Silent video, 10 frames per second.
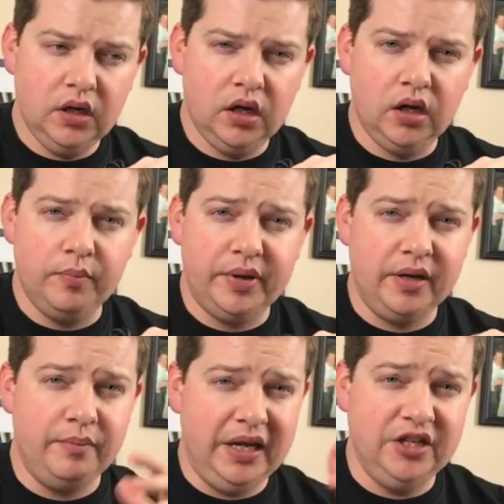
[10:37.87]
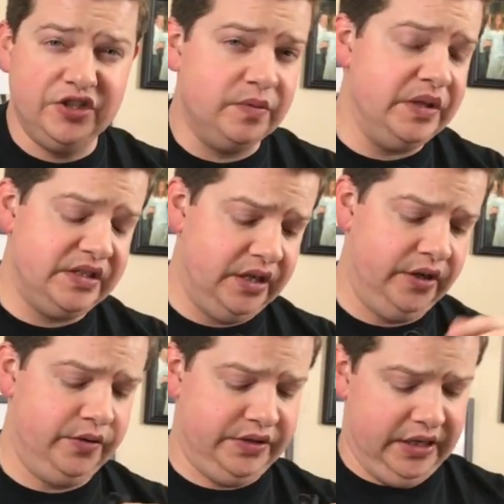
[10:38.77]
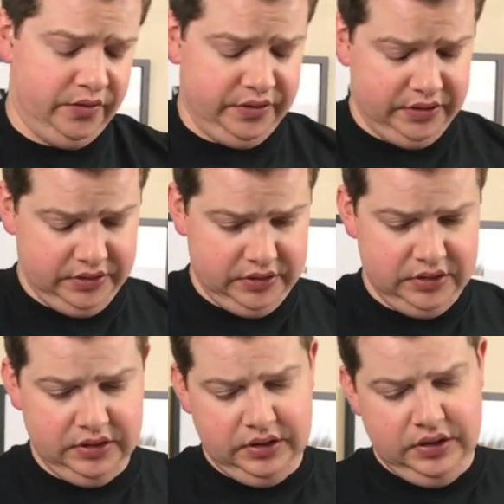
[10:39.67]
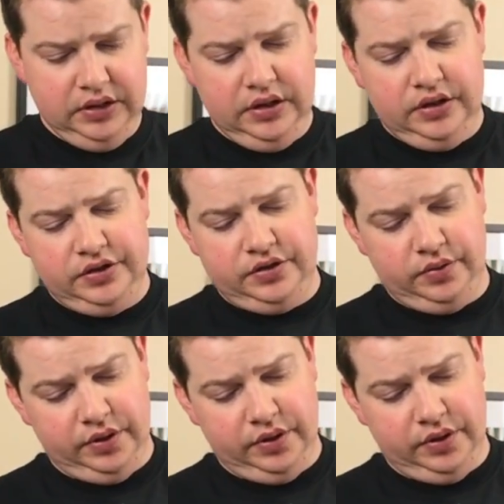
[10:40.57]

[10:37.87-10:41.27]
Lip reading: but it may just be stereo sound. So